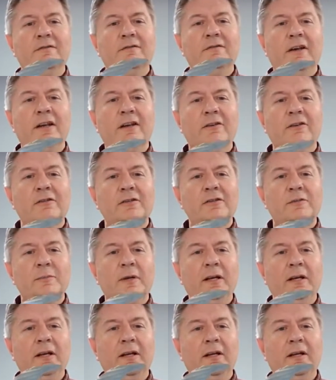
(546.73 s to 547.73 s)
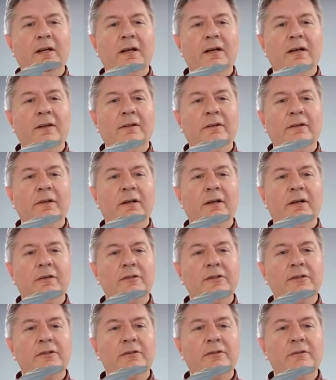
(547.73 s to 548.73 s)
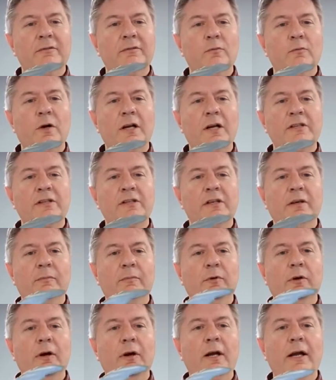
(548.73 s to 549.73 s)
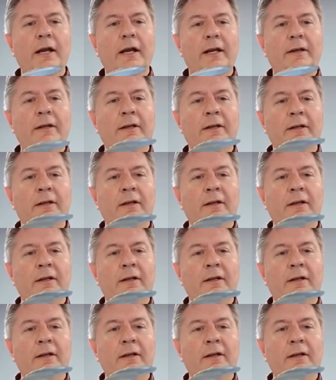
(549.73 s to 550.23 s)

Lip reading: video is beating on just watching him grind.